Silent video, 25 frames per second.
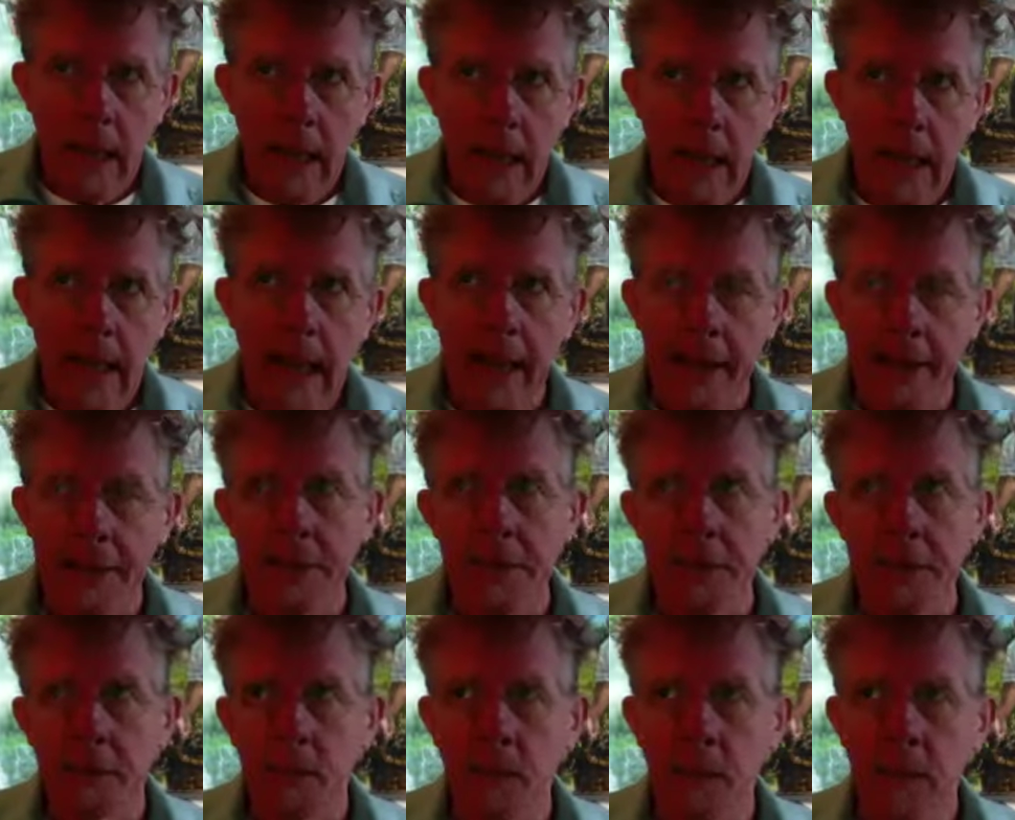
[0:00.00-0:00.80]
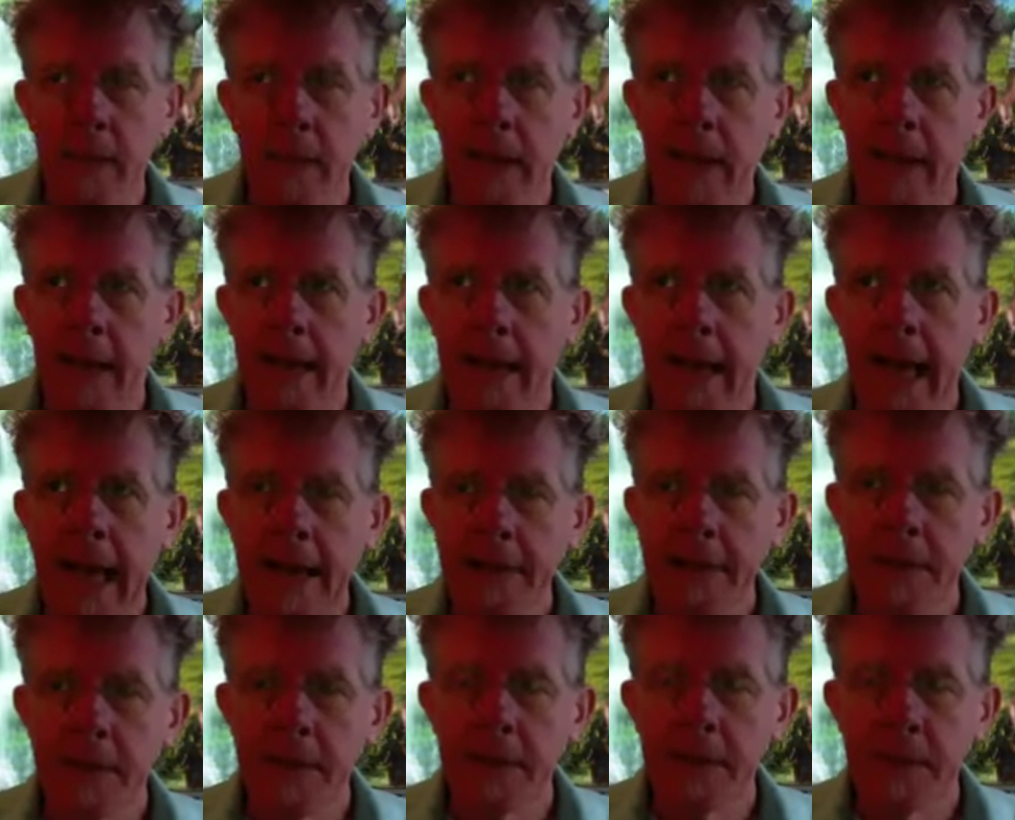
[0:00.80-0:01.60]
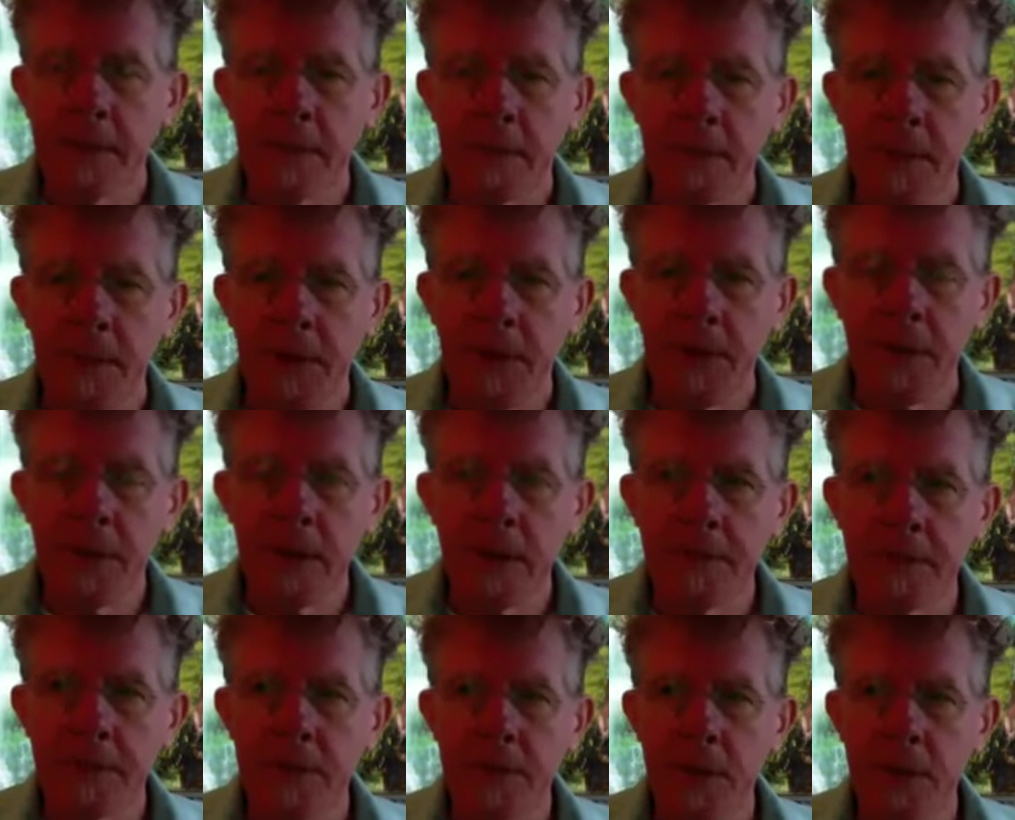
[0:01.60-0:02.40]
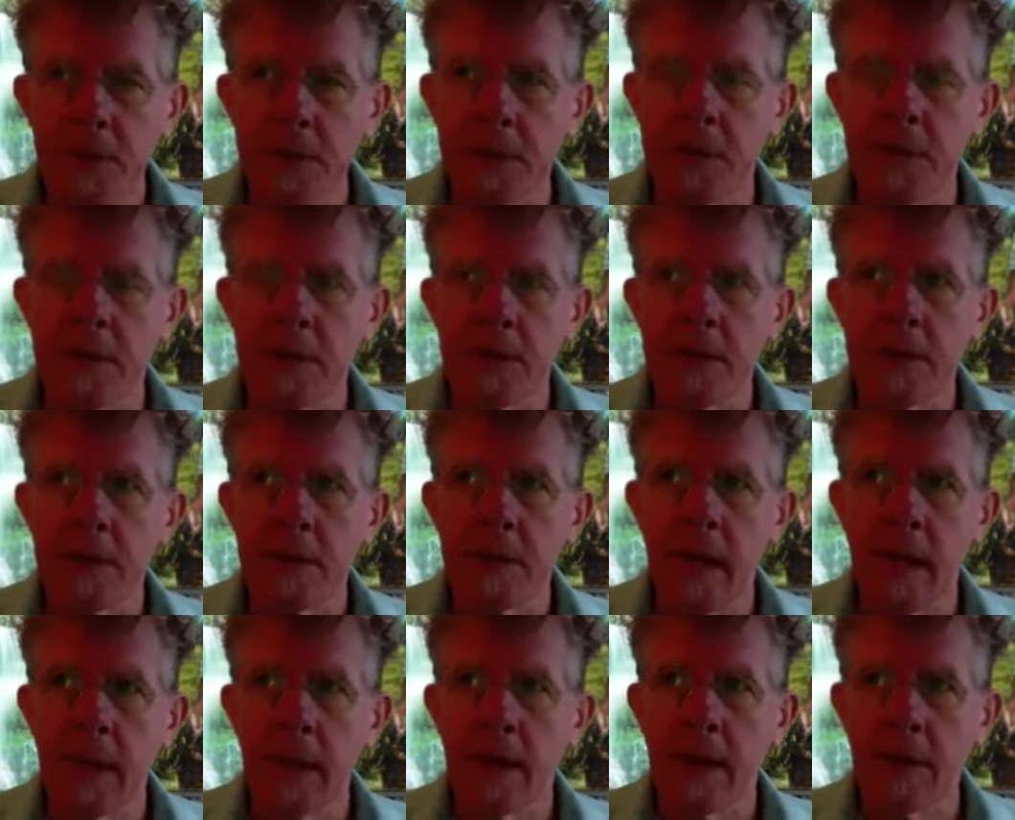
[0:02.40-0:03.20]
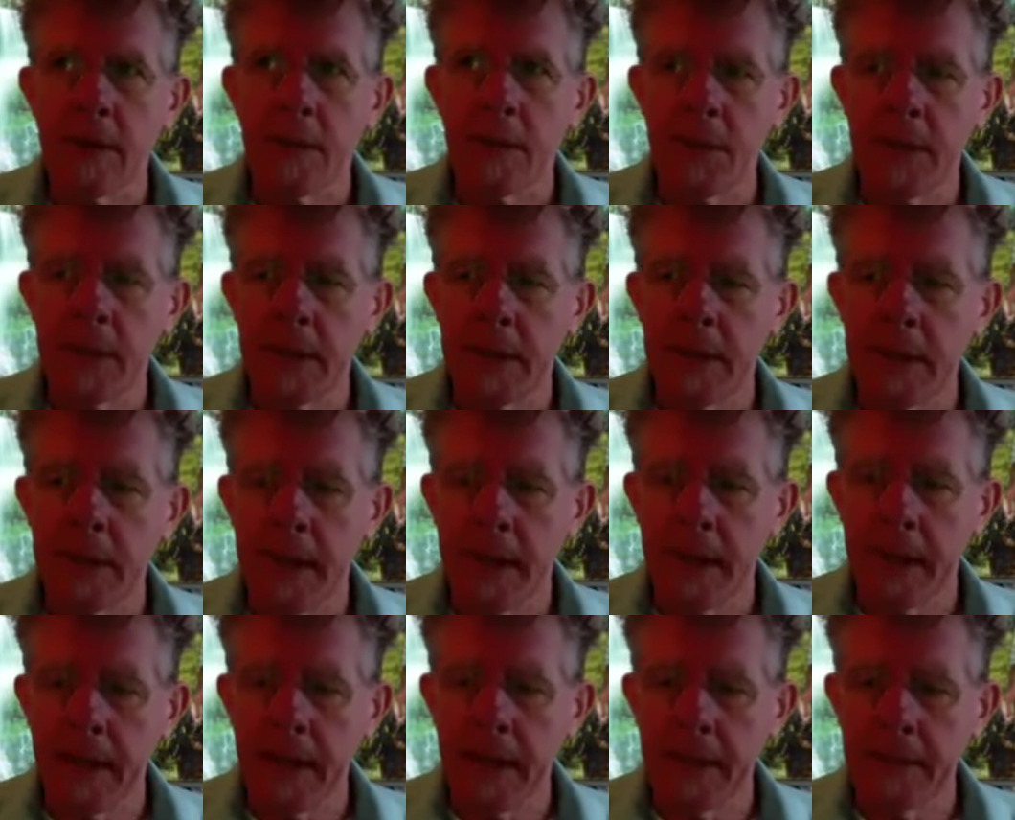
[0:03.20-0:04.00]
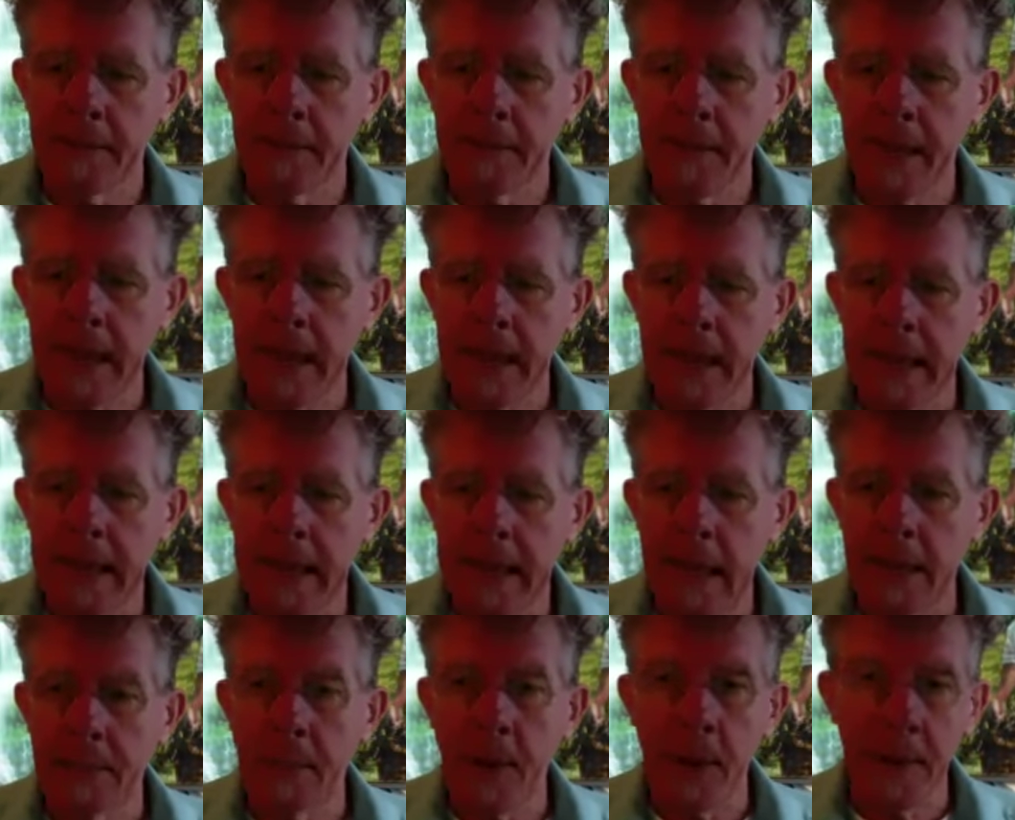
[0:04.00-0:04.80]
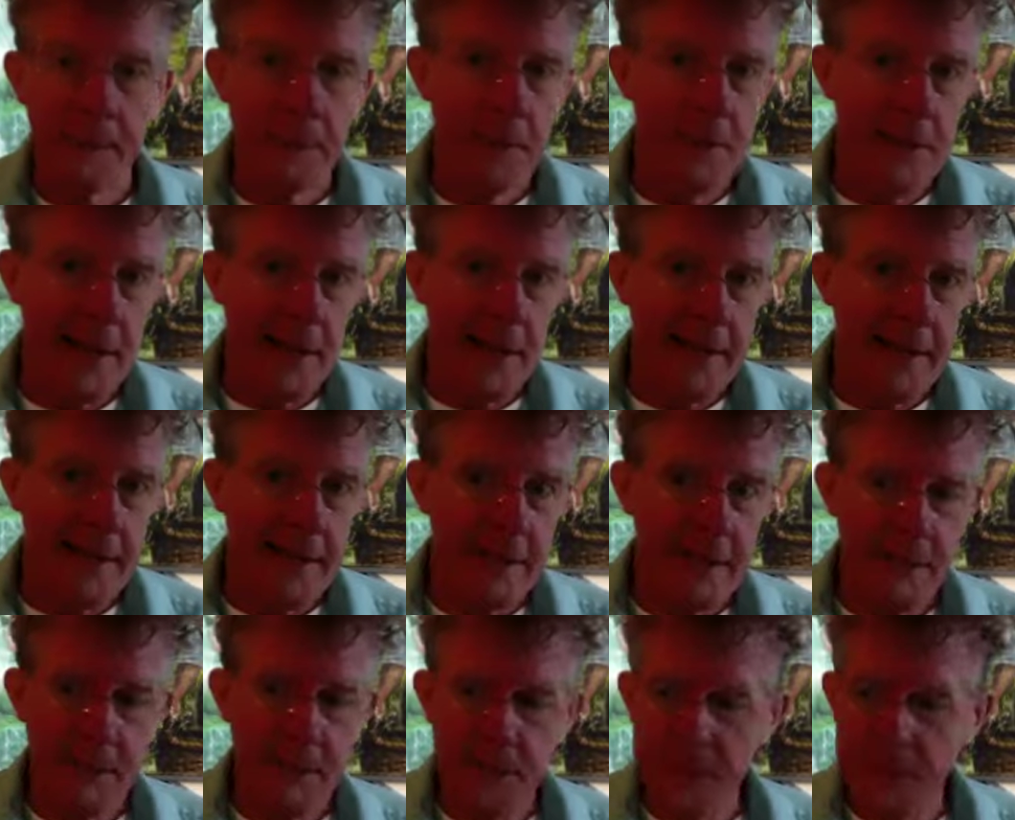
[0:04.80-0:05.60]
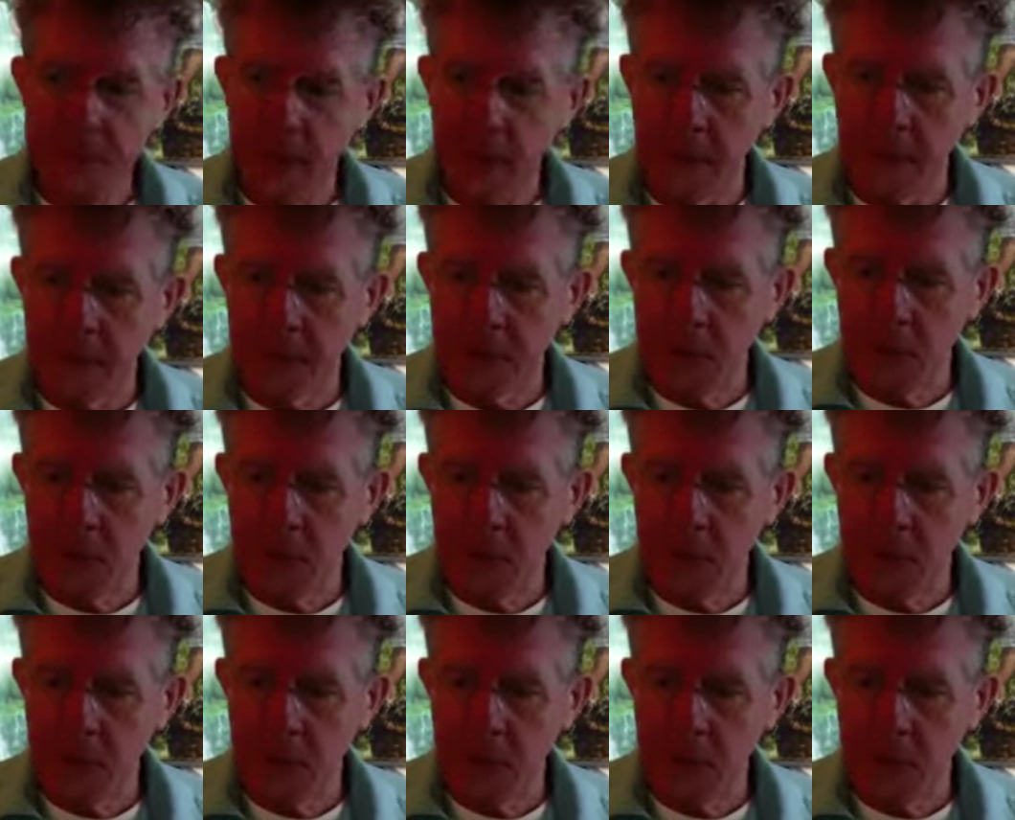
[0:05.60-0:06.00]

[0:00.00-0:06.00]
Yes, well, it has a myriad of uses, really, and they keep on presenting themselves.